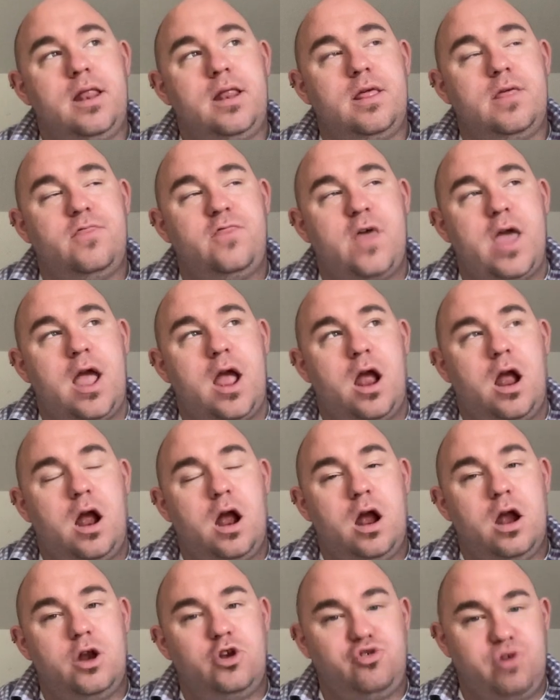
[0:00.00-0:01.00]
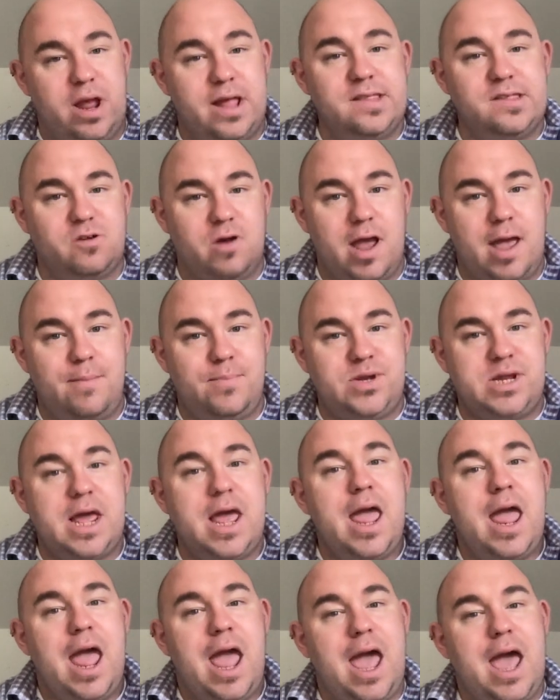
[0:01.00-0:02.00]
their transcript
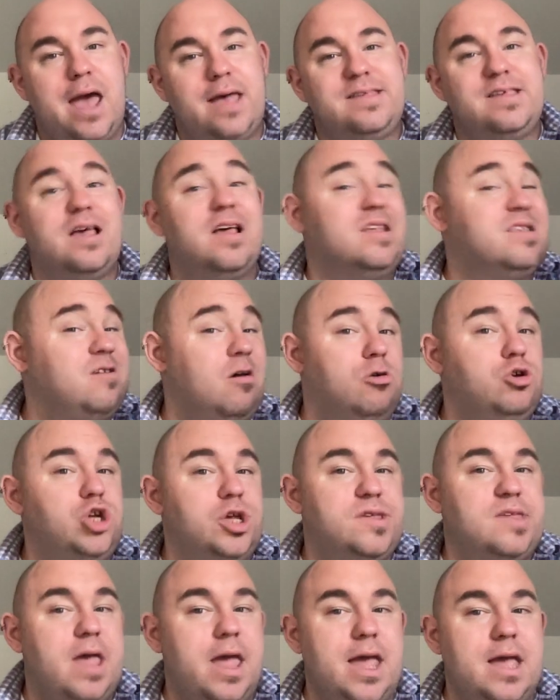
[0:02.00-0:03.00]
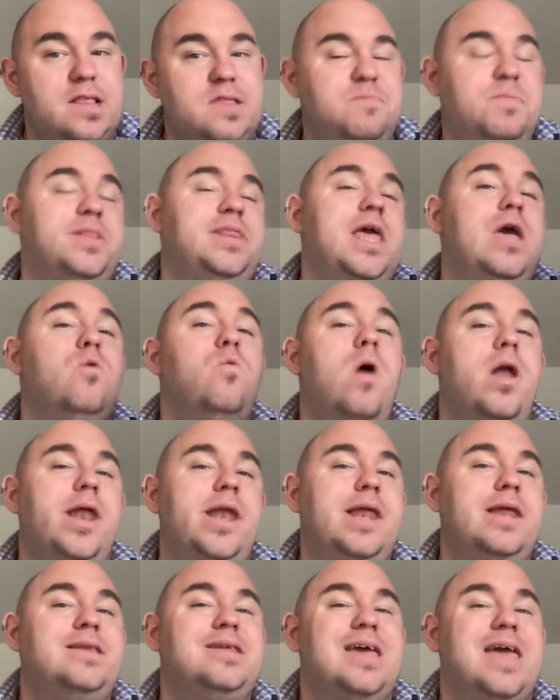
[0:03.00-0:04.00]
as a social science, but they wanted
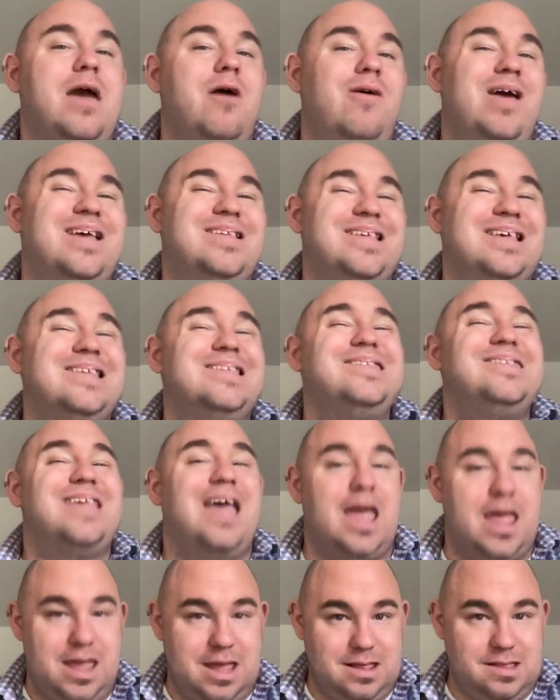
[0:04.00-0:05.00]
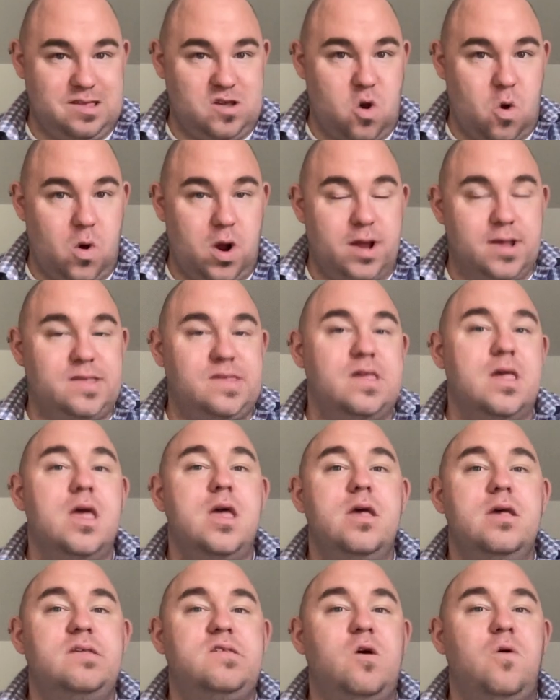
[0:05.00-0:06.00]
it to count as a science course.
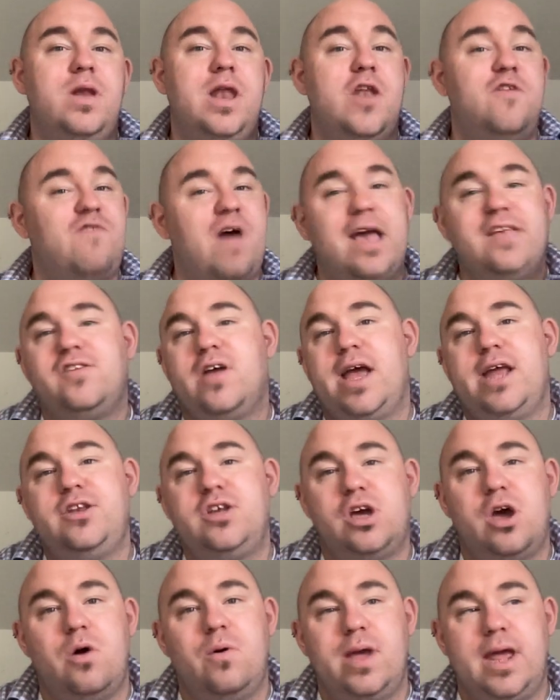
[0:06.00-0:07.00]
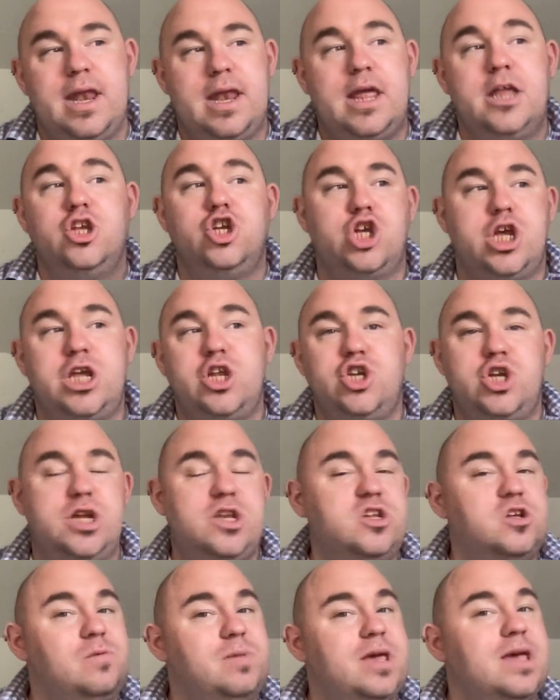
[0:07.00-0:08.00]
So an advisor had to go in and change it
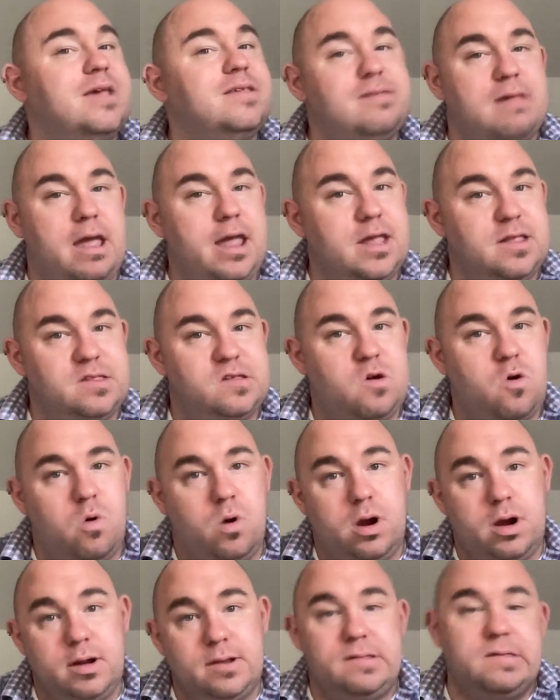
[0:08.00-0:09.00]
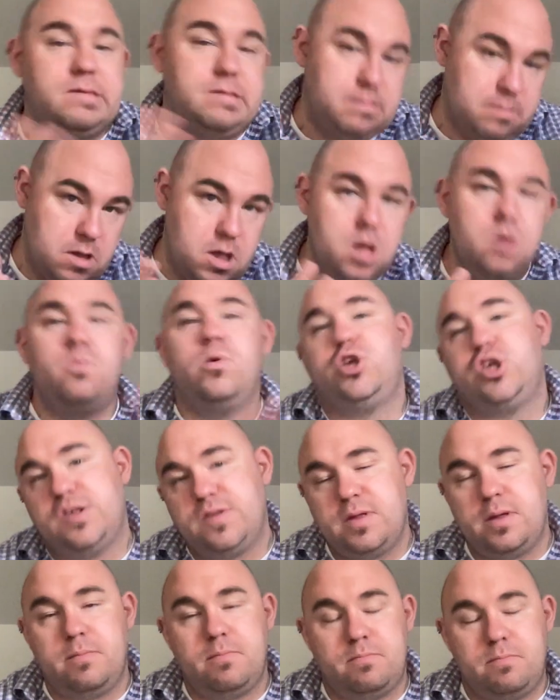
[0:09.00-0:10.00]
to be a science course, which
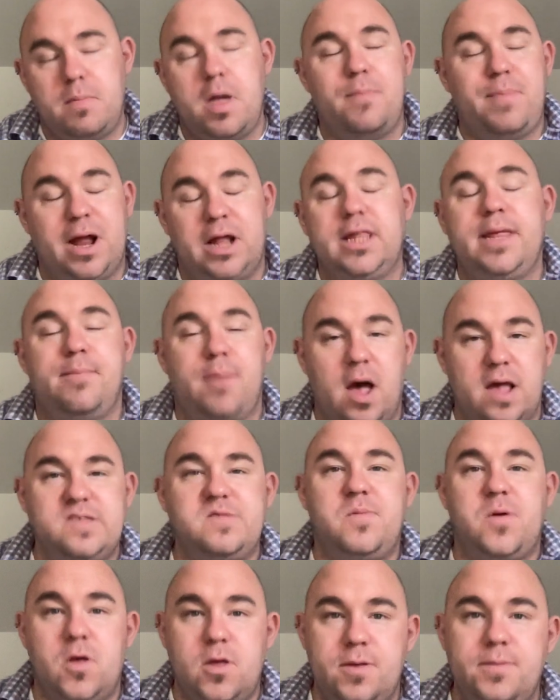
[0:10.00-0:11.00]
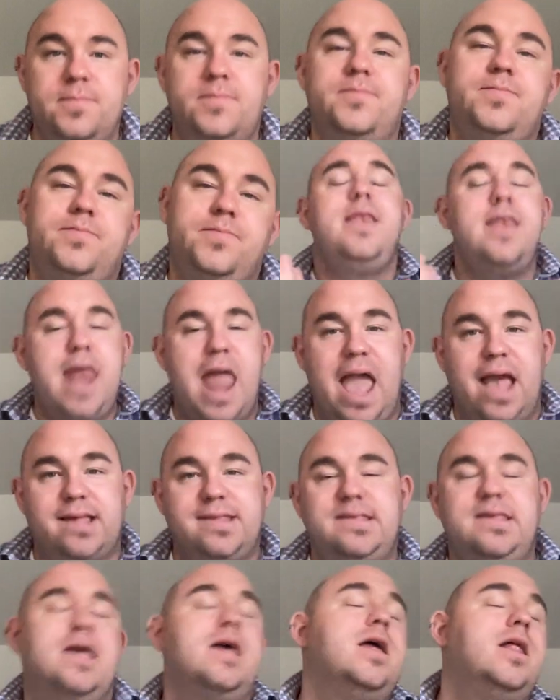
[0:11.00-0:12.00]
is apparently possible.
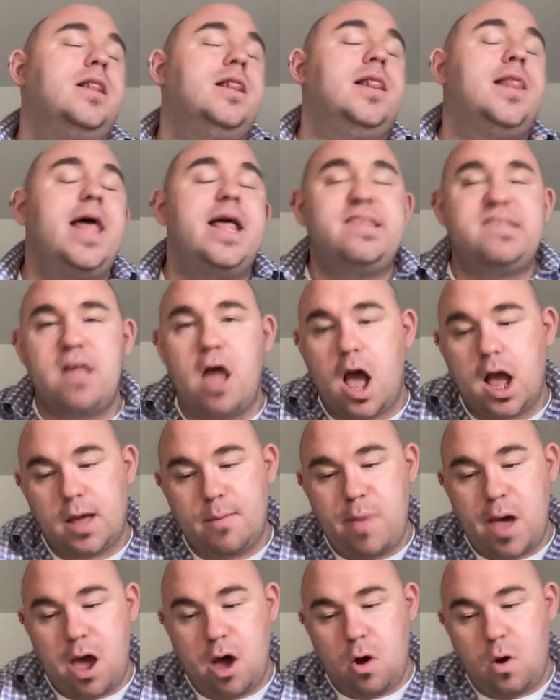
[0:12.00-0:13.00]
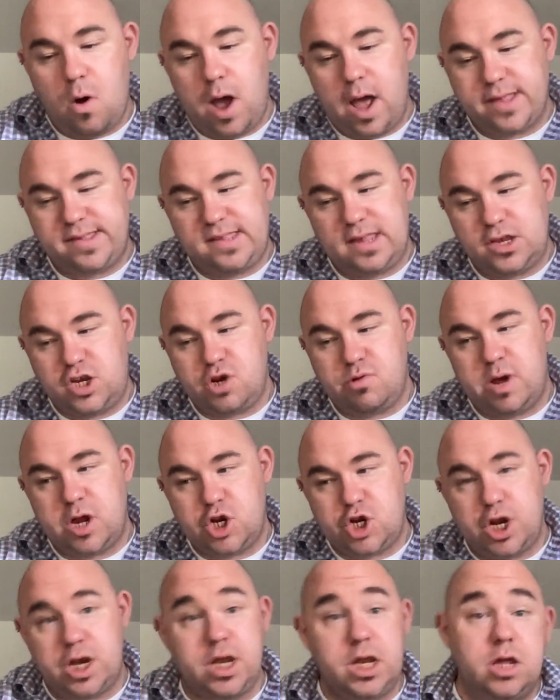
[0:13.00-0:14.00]
Next, let's talk about a
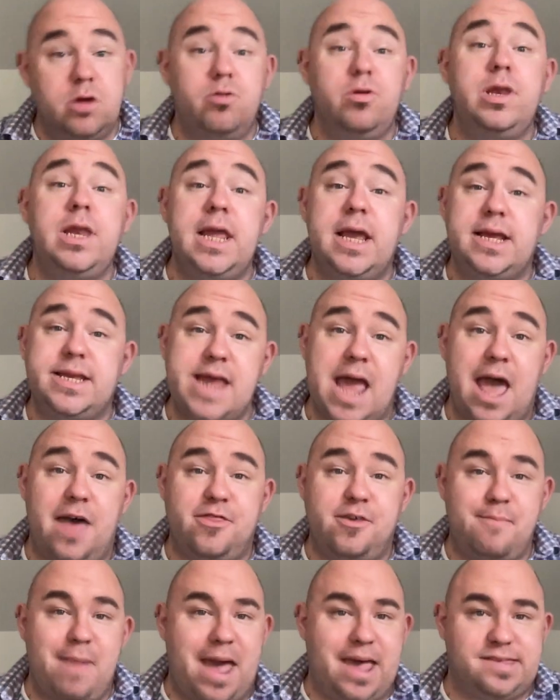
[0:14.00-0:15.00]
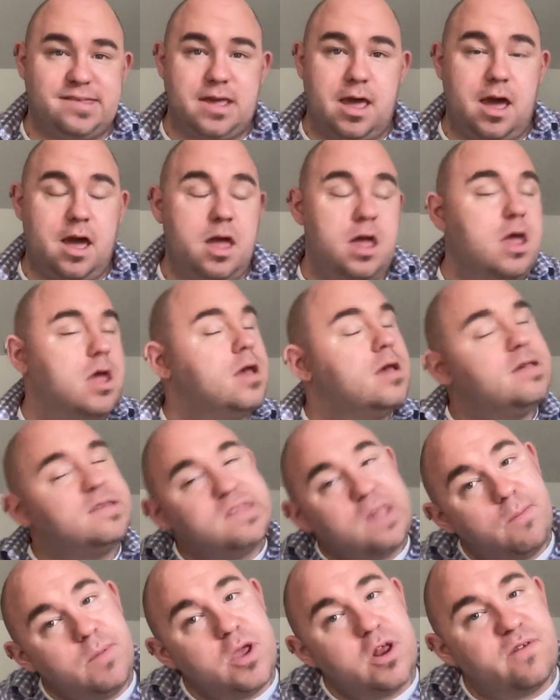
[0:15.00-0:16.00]
situation unique to Athabasca.
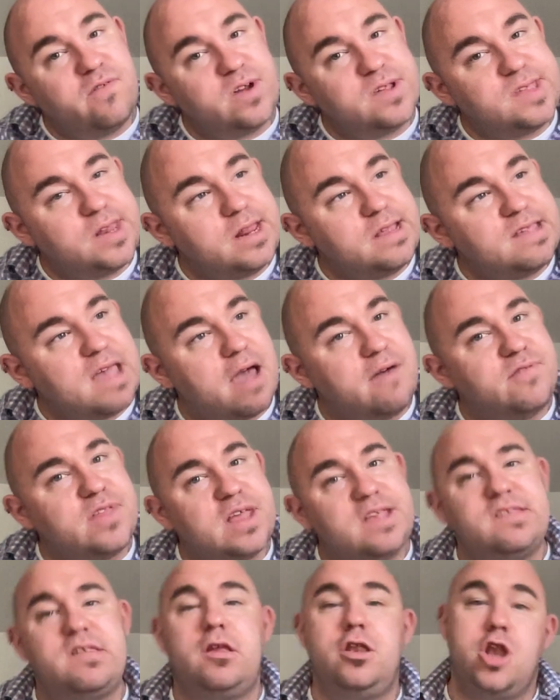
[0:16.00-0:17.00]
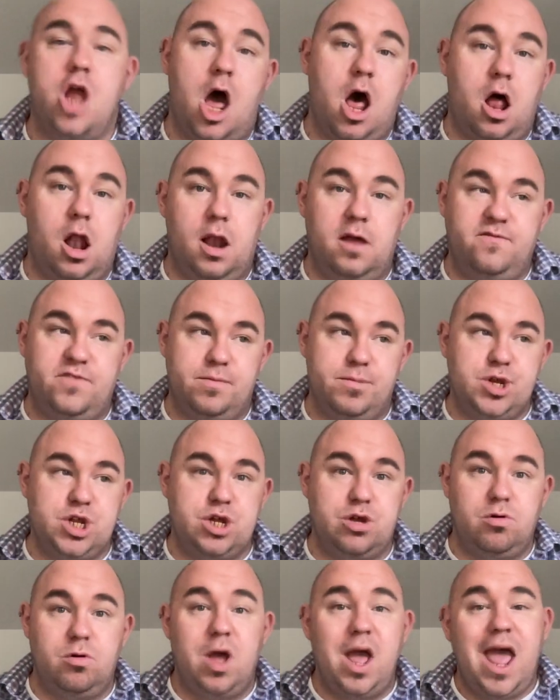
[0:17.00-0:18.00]
Some universities have this, not all of them
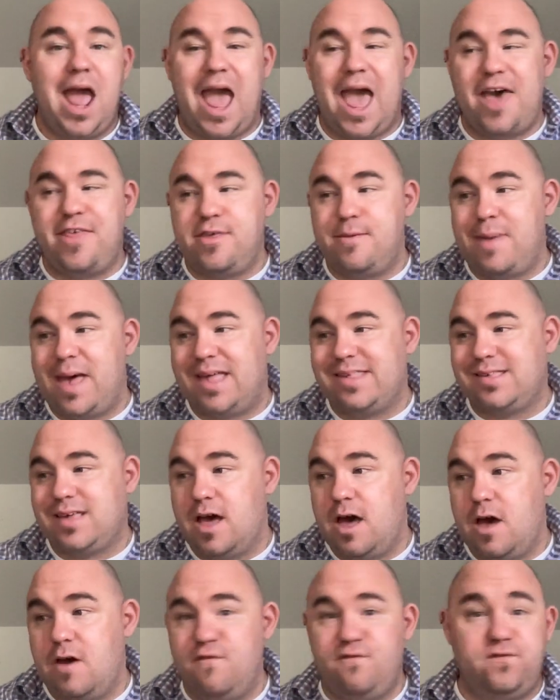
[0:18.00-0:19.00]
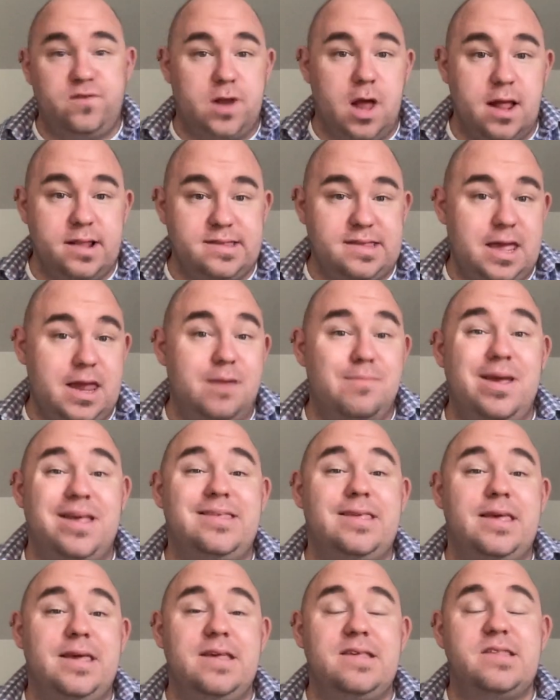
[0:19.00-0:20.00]
do. Athabasca flaunts it and makes
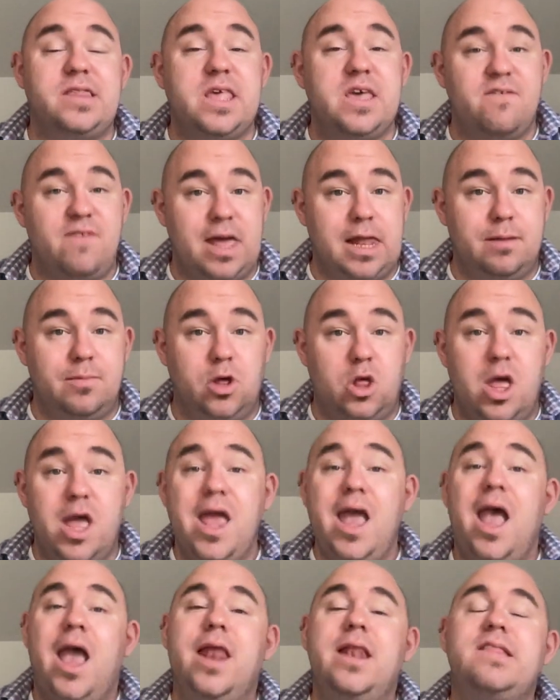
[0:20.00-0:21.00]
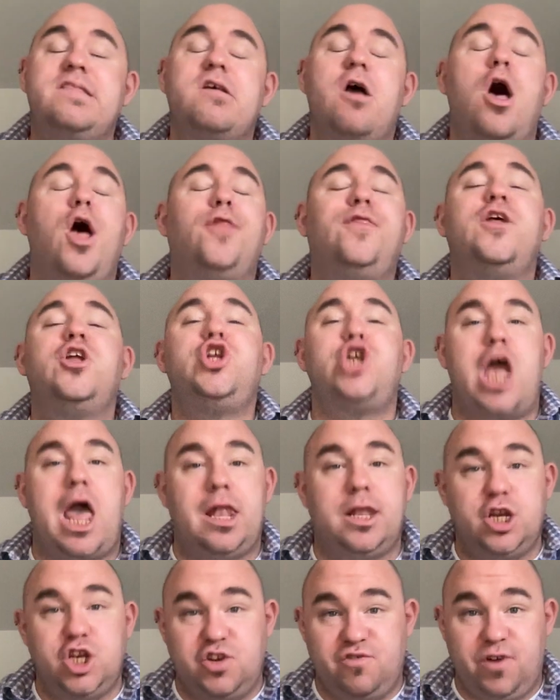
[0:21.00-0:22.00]
it easily available, and it's called the
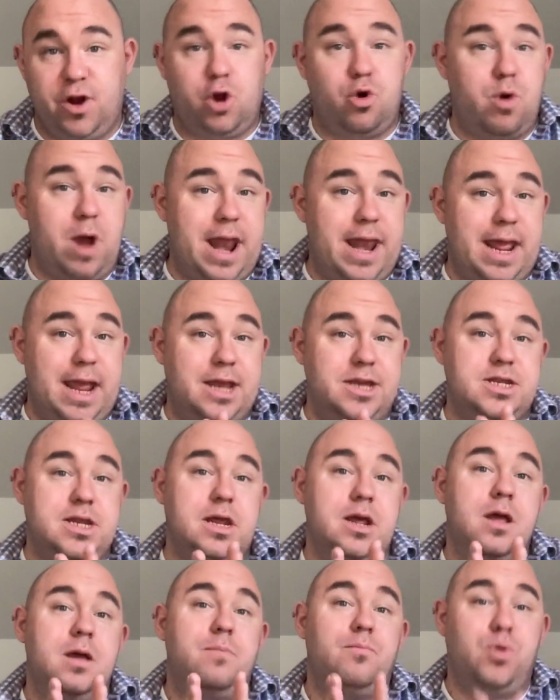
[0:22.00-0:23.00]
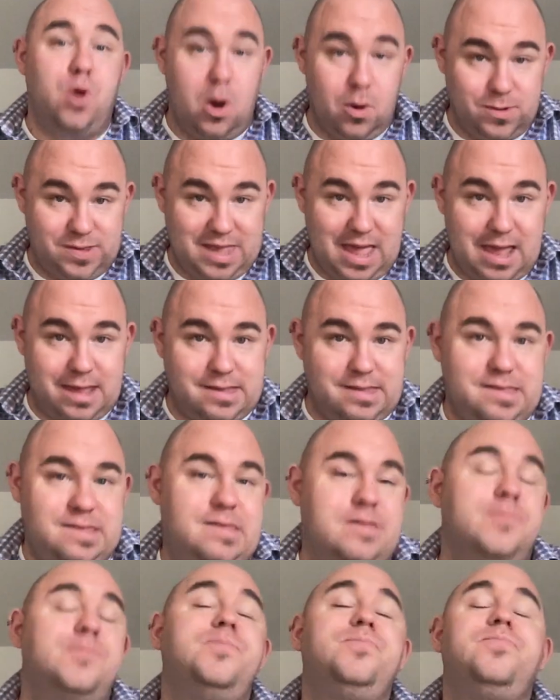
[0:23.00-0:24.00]
Challenge for Credit
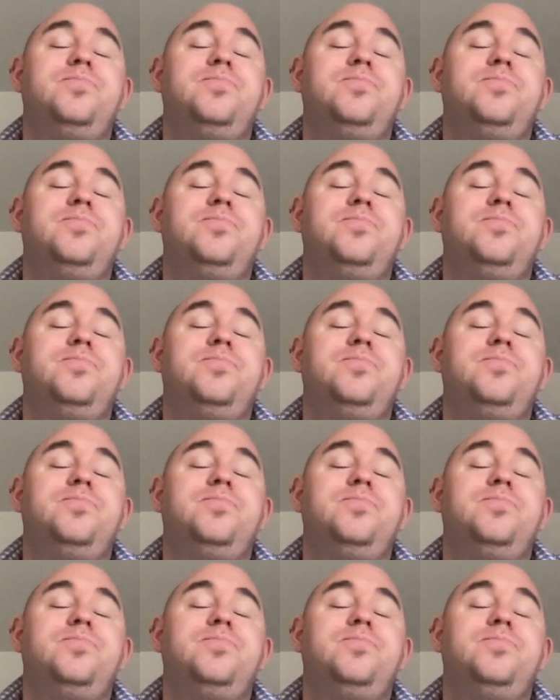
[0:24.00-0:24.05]
process.